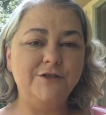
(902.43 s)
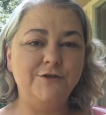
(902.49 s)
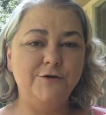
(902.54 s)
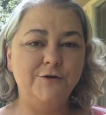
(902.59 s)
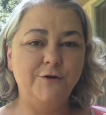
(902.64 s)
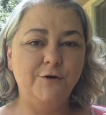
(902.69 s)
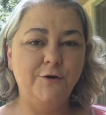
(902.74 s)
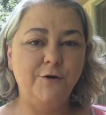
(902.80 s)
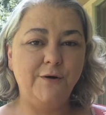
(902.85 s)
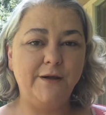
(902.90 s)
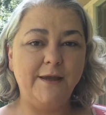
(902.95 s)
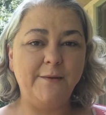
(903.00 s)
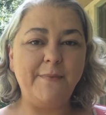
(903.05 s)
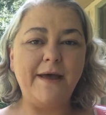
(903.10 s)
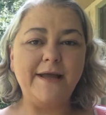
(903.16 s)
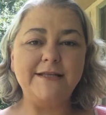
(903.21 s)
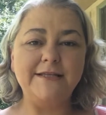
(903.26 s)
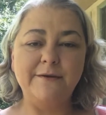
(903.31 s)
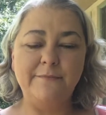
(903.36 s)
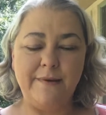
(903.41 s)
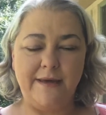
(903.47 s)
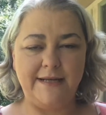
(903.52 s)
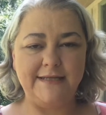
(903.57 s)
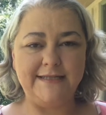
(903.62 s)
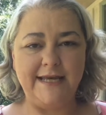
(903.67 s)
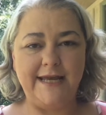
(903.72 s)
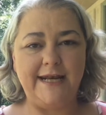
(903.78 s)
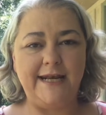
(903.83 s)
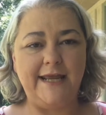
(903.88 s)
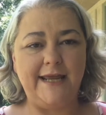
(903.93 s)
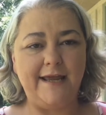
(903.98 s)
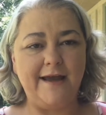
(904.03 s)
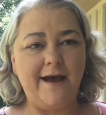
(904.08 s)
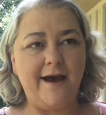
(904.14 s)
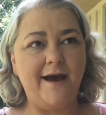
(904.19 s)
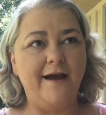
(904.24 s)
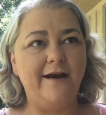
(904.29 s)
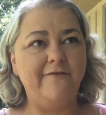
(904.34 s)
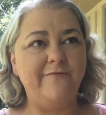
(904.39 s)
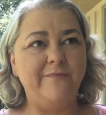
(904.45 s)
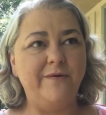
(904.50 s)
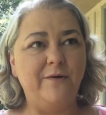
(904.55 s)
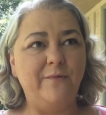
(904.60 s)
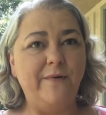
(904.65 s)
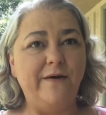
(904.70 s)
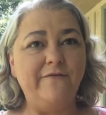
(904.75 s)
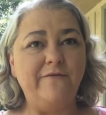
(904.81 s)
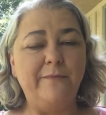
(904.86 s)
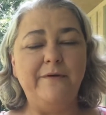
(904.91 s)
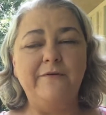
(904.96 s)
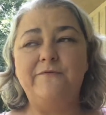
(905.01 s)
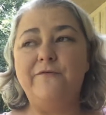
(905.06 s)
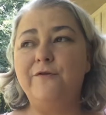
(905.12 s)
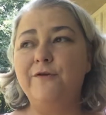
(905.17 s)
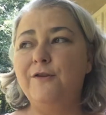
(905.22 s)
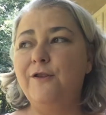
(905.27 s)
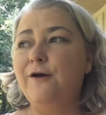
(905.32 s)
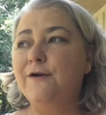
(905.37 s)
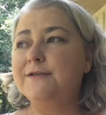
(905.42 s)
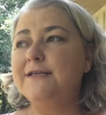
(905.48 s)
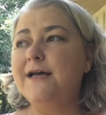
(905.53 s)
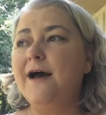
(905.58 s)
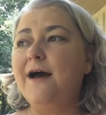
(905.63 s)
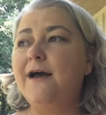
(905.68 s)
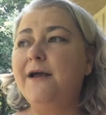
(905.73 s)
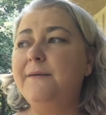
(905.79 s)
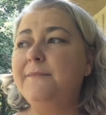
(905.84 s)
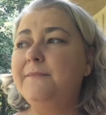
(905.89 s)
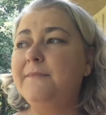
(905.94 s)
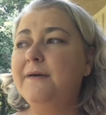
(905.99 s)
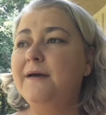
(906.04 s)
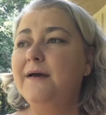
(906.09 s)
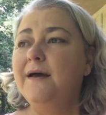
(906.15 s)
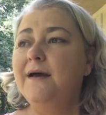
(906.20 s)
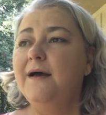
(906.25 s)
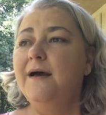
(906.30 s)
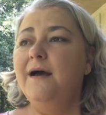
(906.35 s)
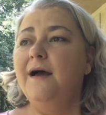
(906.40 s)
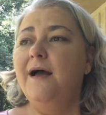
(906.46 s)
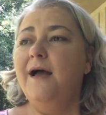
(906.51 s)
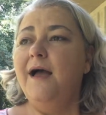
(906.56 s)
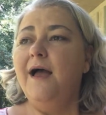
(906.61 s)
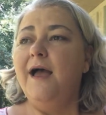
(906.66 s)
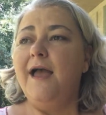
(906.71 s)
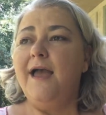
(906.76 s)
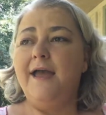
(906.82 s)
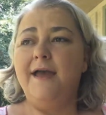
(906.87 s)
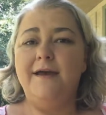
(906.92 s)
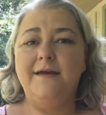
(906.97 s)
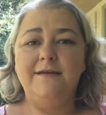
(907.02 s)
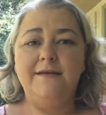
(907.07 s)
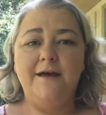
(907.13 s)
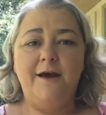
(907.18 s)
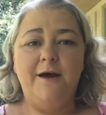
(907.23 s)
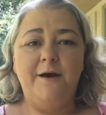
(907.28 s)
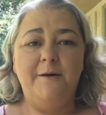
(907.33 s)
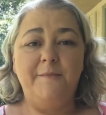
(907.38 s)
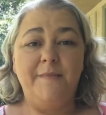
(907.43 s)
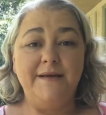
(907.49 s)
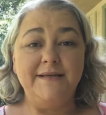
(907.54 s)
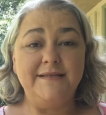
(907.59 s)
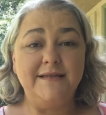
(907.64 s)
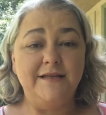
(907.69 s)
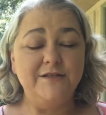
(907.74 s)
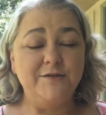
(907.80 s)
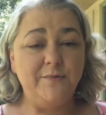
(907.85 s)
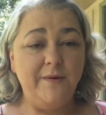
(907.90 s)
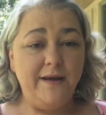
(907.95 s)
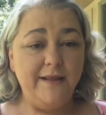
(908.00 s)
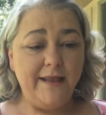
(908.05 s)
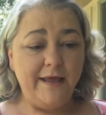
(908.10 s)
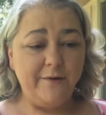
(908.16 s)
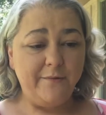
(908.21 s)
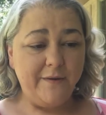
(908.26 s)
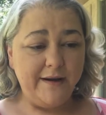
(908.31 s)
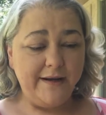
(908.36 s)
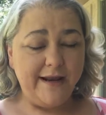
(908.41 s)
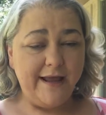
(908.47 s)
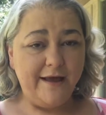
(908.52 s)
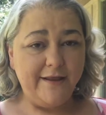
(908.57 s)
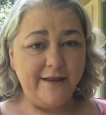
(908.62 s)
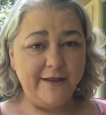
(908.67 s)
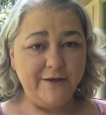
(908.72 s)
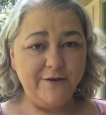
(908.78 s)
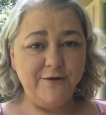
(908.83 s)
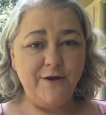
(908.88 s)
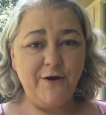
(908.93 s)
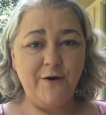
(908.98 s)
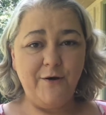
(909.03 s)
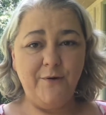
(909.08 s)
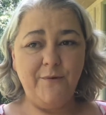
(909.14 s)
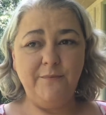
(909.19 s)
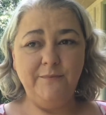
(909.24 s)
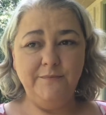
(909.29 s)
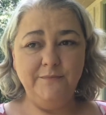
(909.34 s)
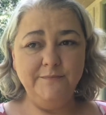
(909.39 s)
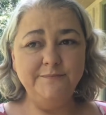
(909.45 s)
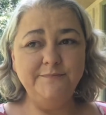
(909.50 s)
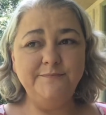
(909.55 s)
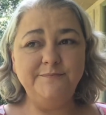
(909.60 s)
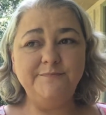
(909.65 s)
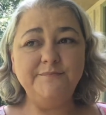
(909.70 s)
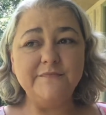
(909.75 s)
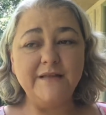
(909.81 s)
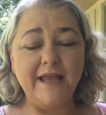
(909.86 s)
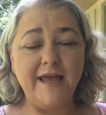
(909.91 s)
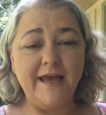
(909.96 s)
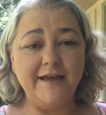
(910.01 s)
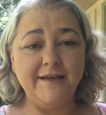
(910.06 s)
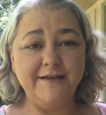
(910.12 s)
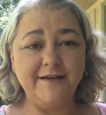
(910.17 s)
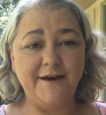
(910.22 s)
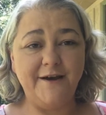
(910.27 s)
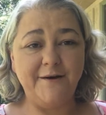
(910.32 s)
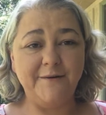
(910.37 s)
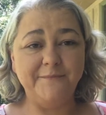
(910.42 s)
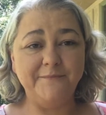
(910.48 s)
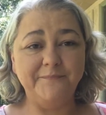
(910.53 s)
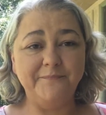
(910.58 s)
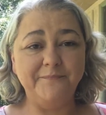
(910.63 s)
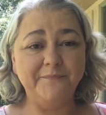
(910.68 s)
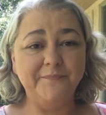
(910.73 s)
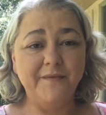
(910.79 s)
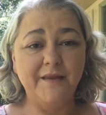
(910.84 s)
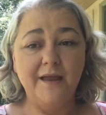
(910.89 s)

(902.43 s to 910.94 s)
to get back to meditating. I've been away from it for a long time, and my son's away right now, and